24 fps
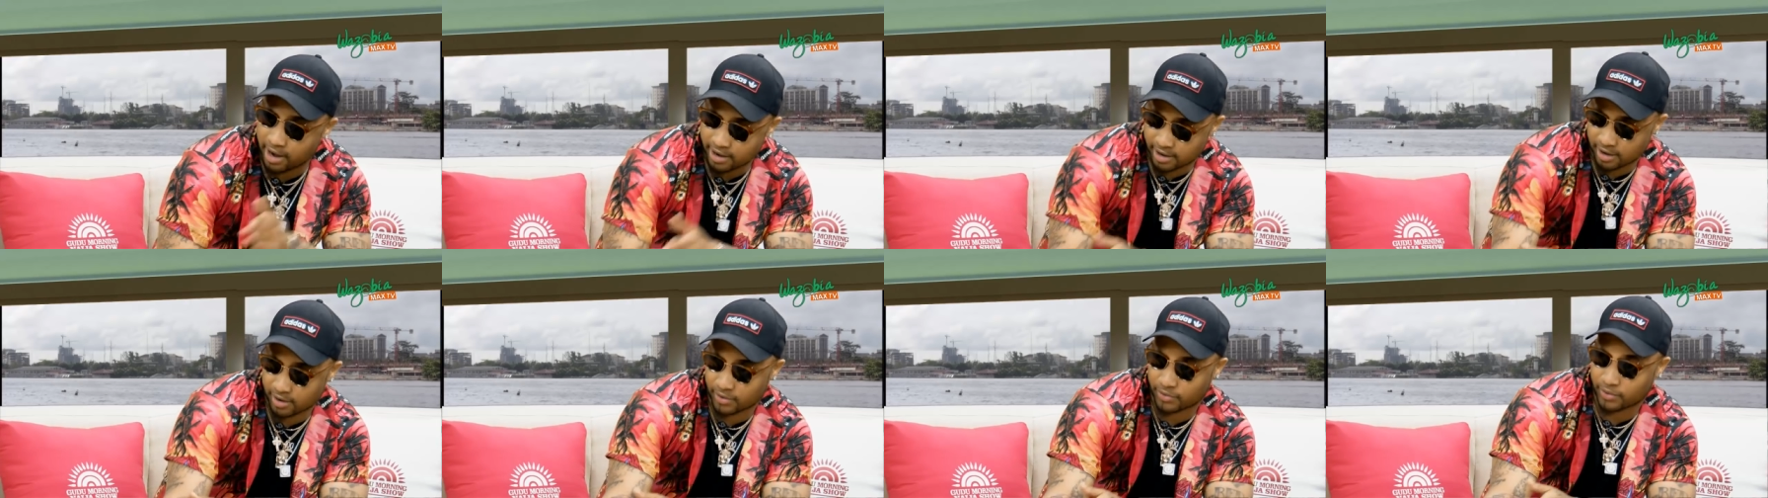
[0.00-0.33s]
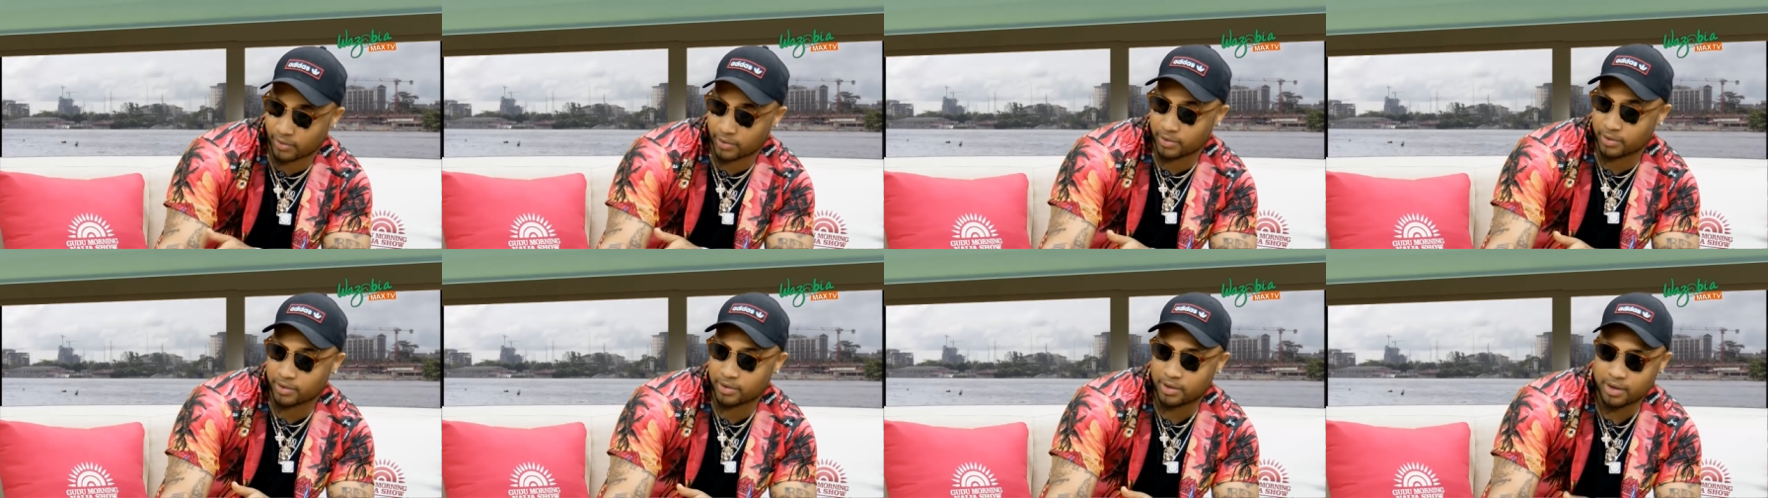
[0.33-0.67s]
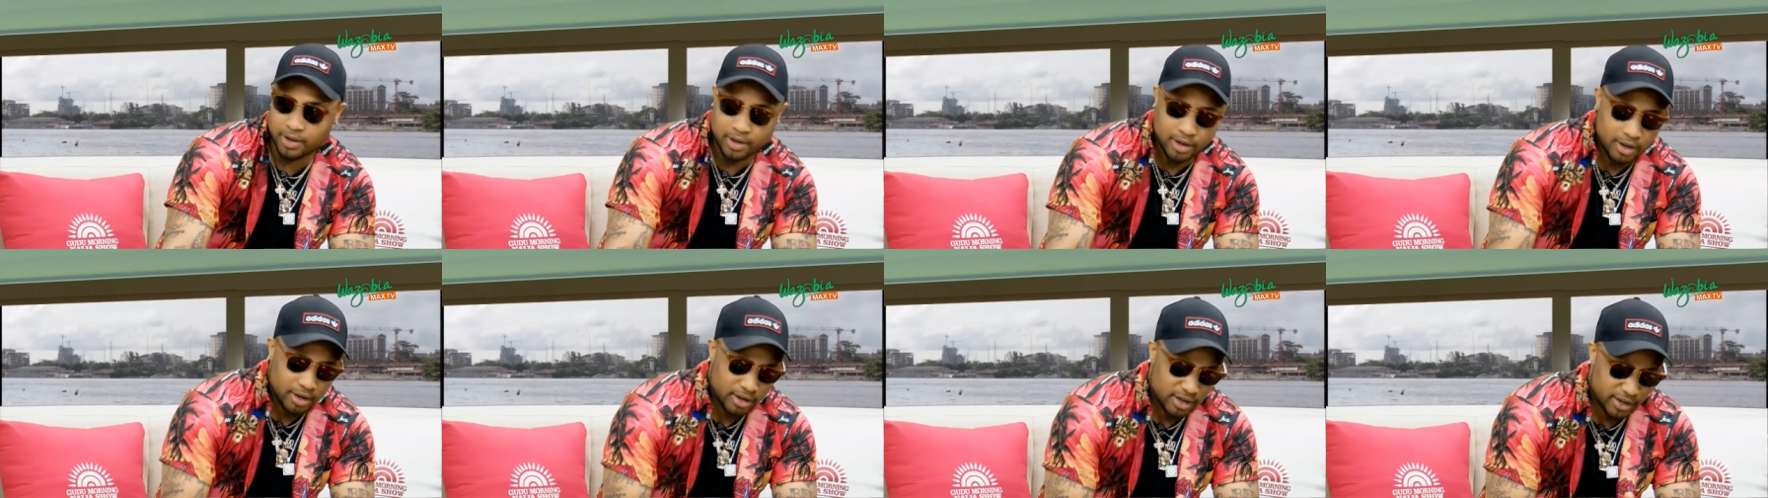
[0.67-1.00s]
down Mad. for you.
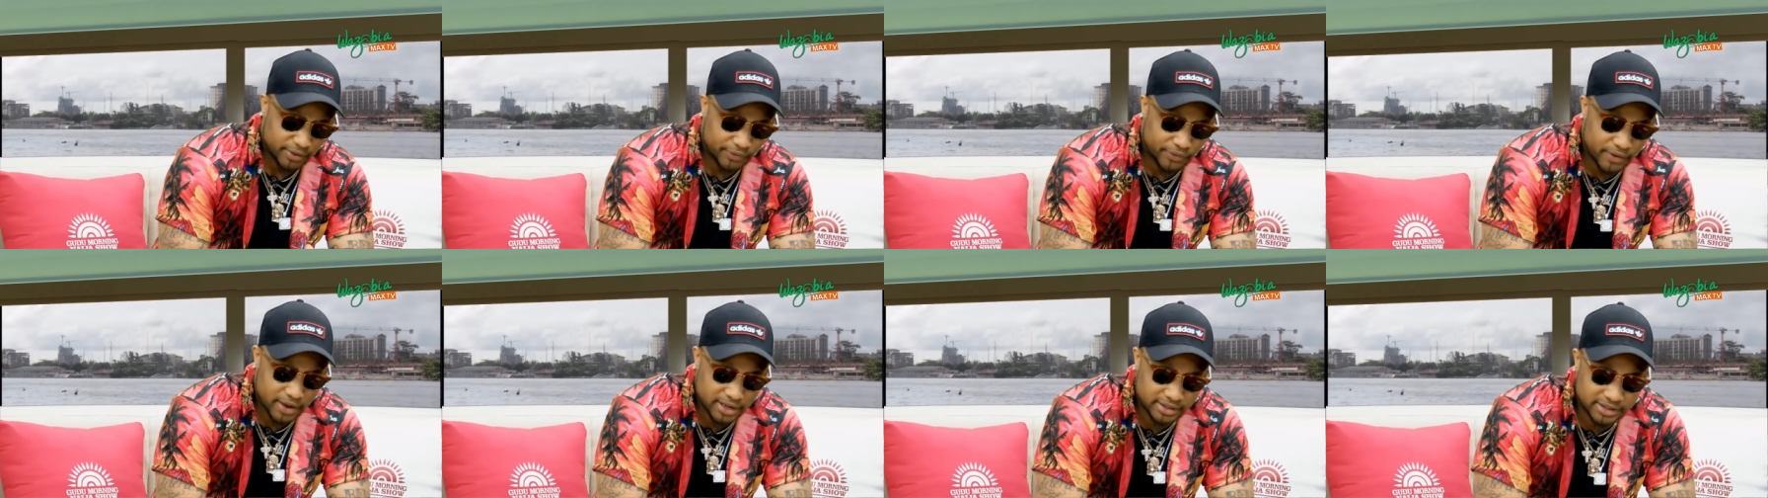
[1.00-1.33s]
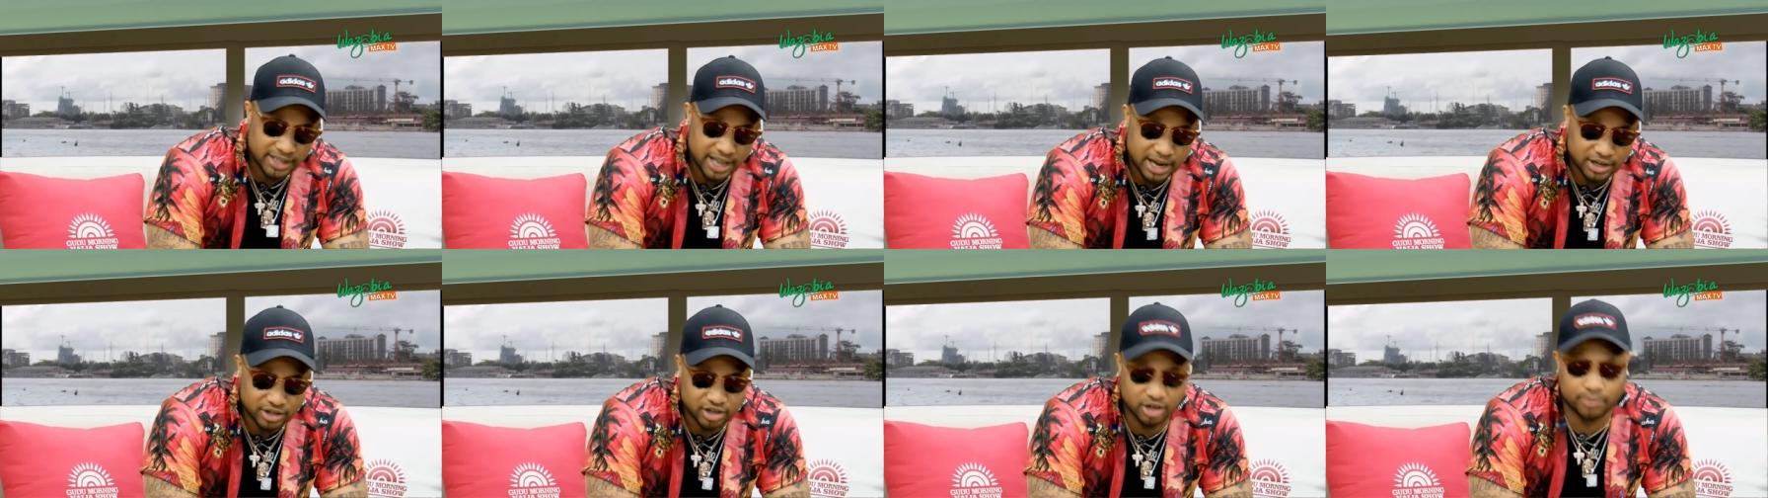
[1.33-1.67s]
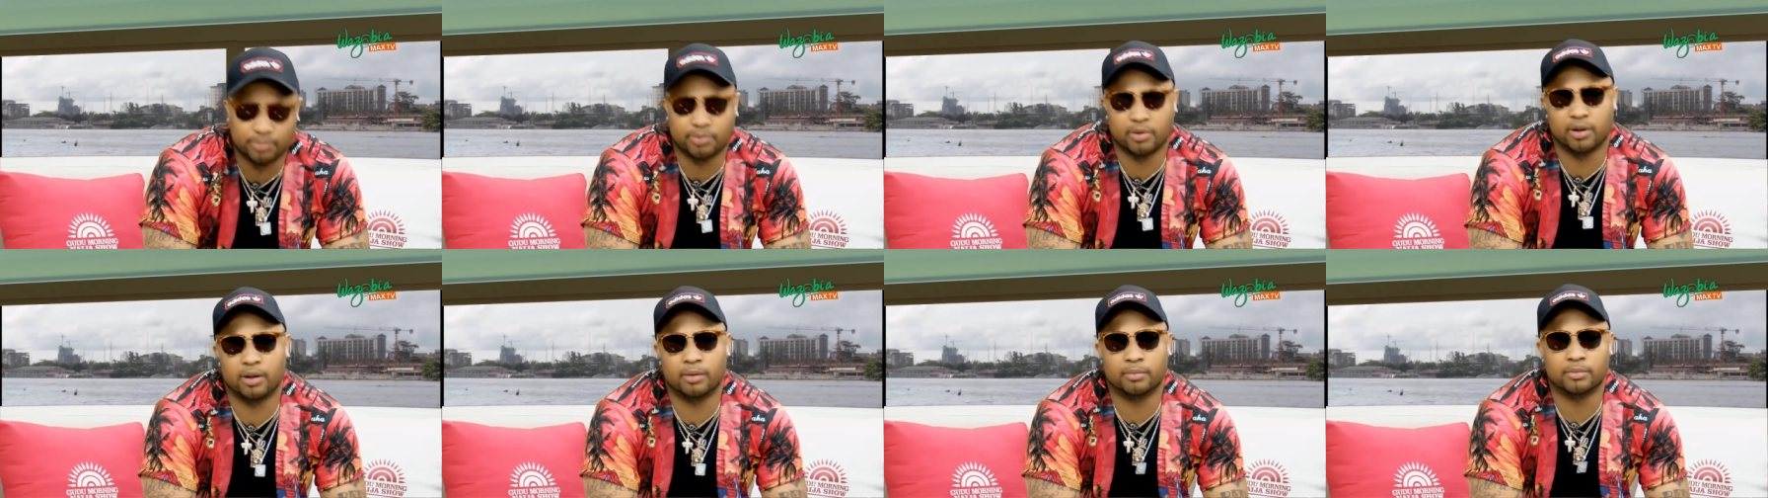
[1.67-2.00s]
Break the first her. day I
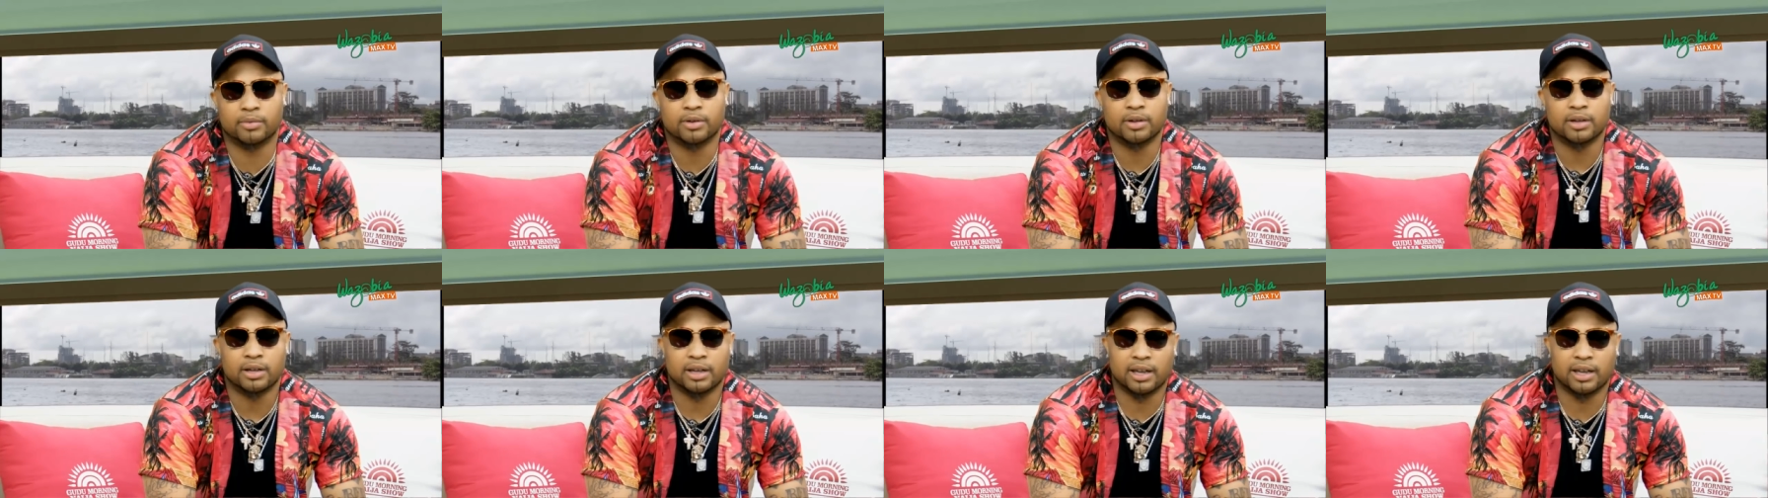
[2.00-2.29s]
drop her, um,